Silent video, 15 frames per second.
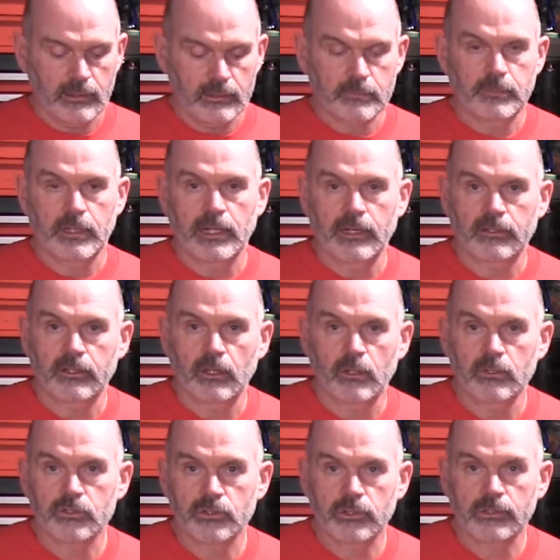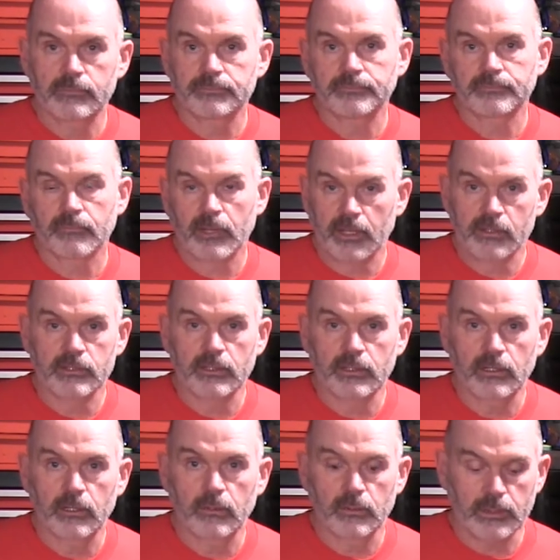It's been out in the ocean,
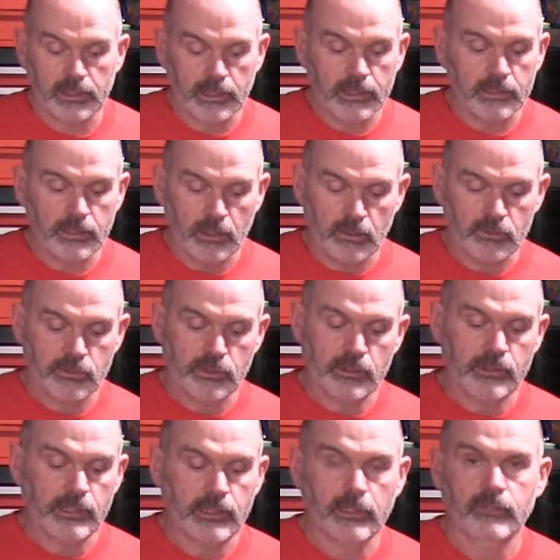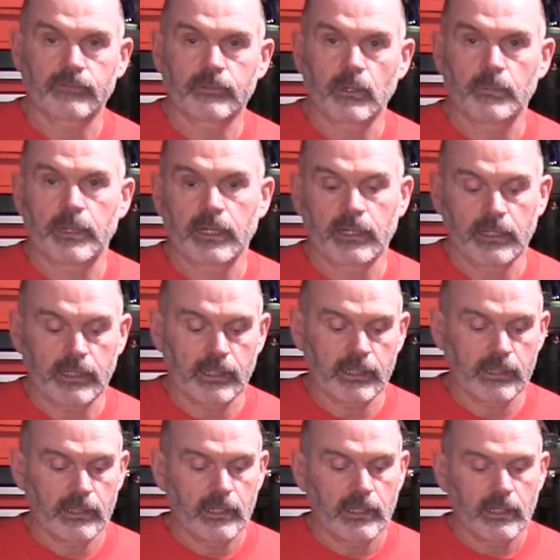actually literally in the ocean. I had to go back and
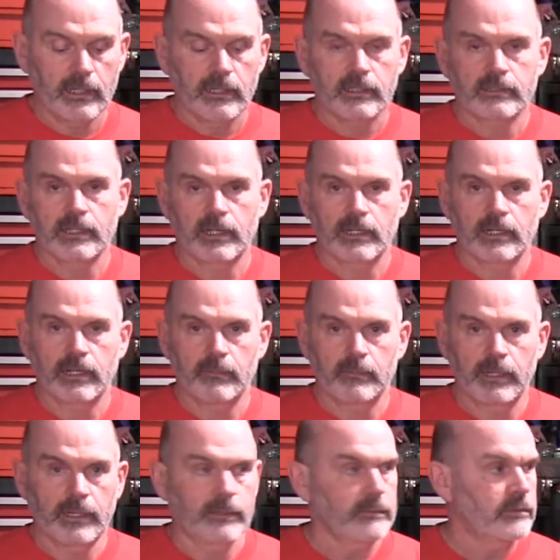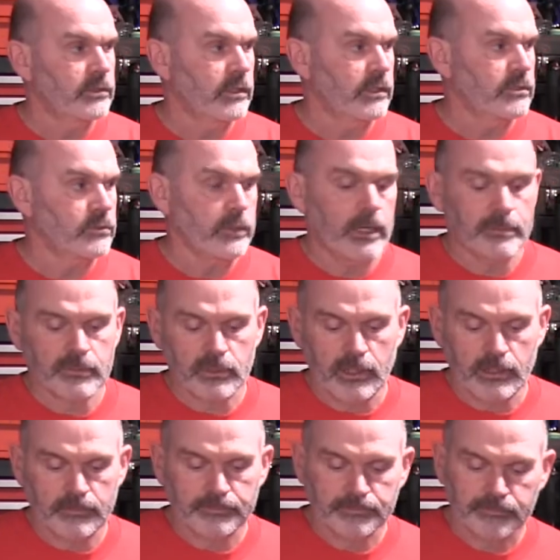get it, so I didn't have my chin straps
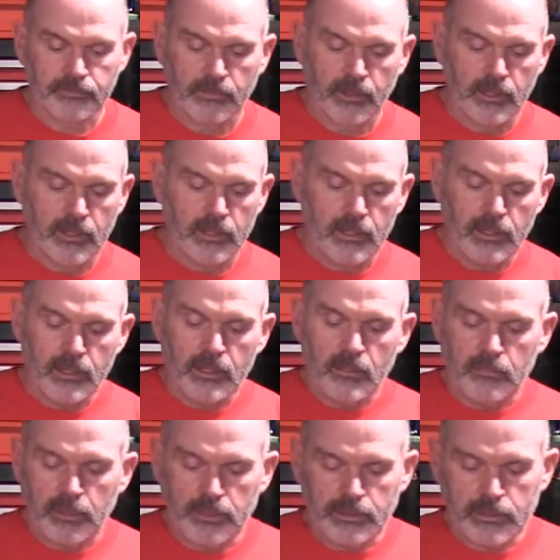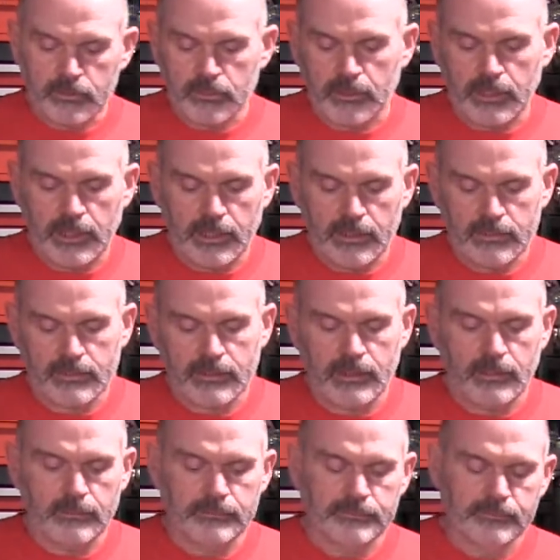on. But this one has
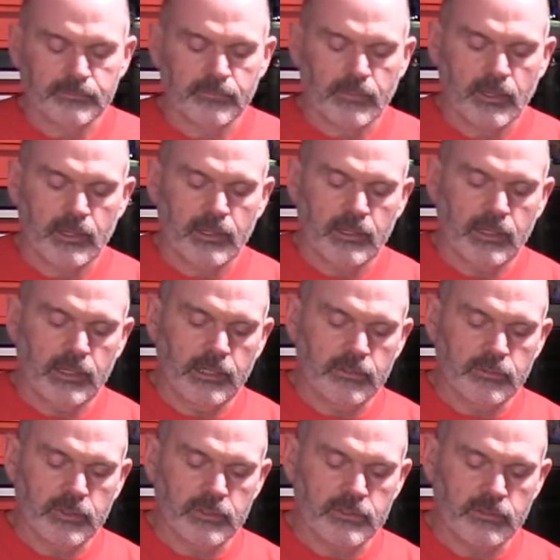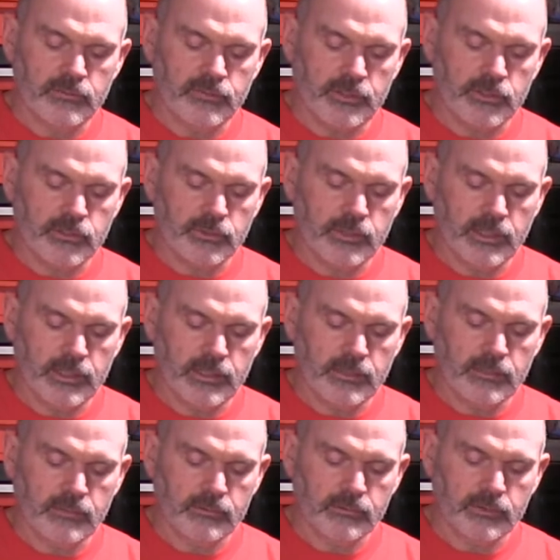an interesting feature in it.
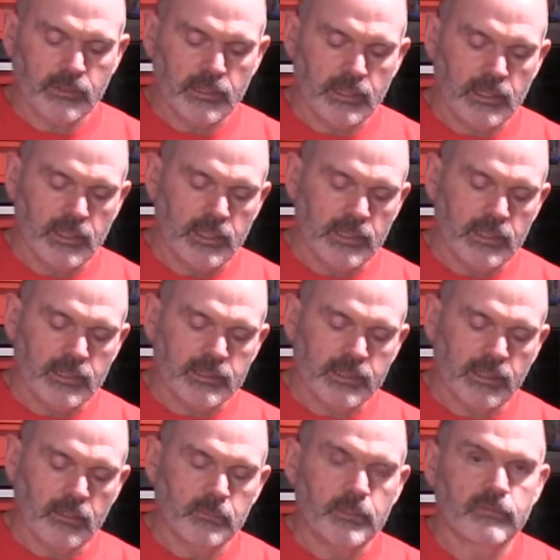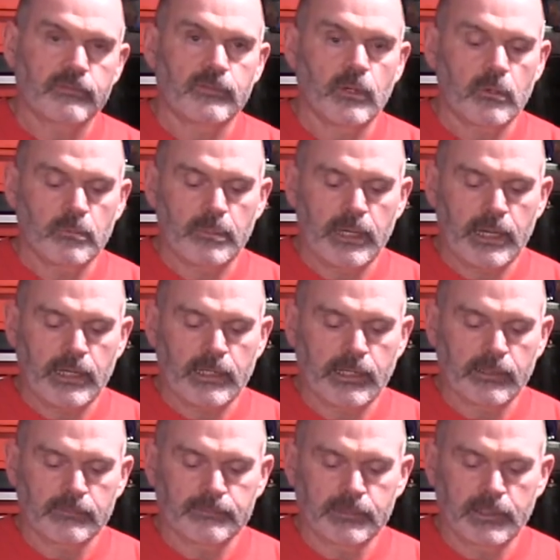It's got a little bit of foam
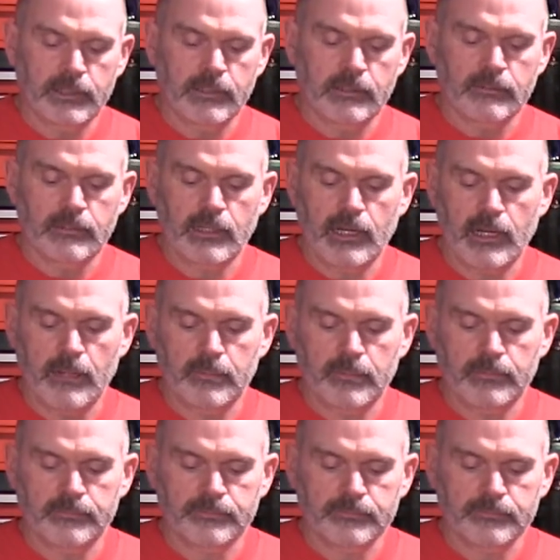padding in the top.